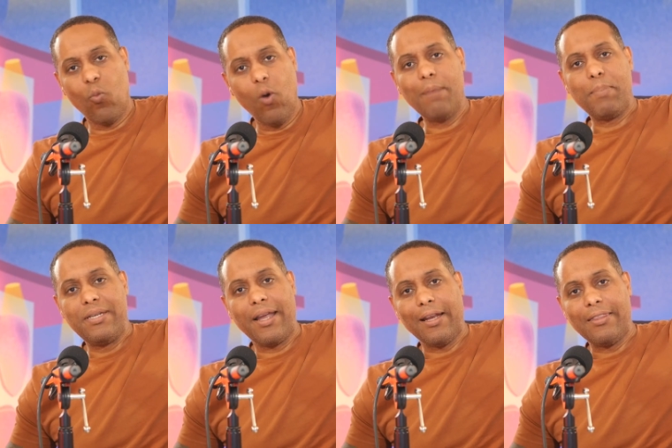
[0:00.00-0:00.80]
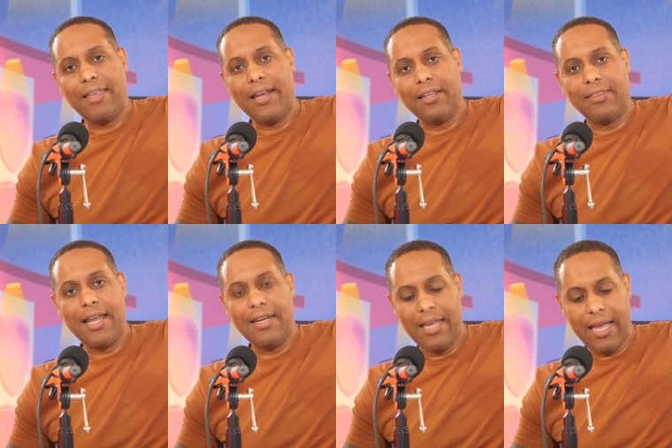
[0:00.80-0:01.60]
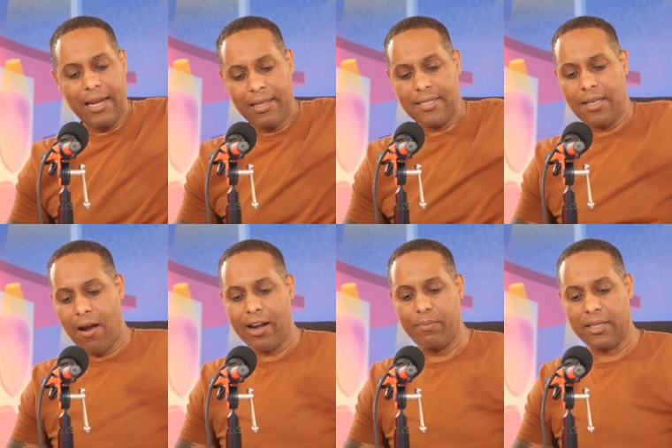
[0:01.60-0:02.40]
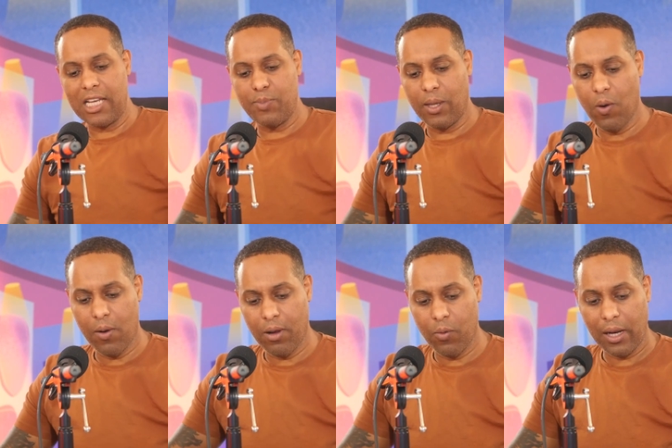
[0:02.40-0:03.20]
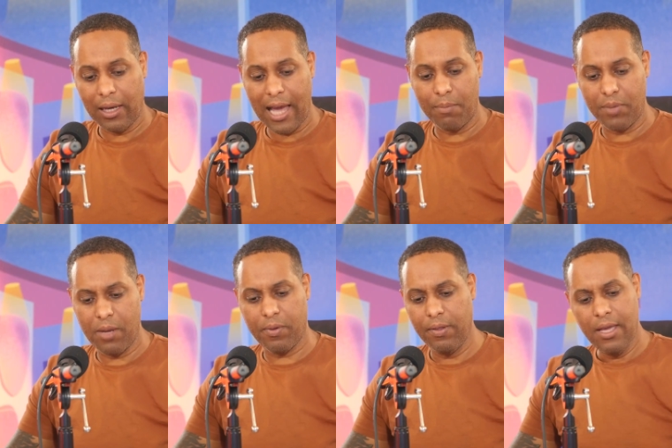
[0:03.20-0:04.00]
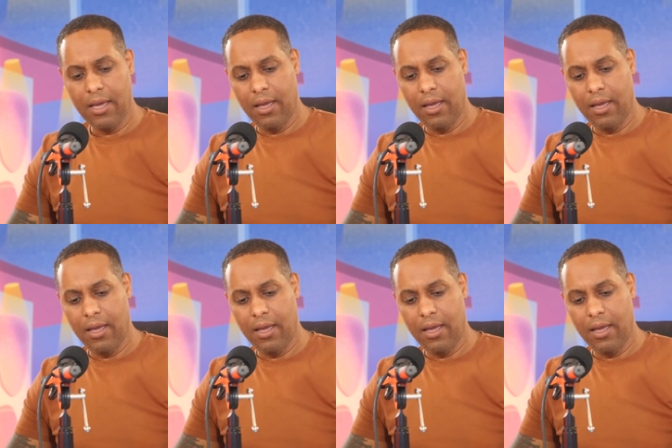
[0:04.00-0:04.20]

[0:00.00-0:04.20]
one particular thing that they did, and this is an argument that's been going on with a lot of people,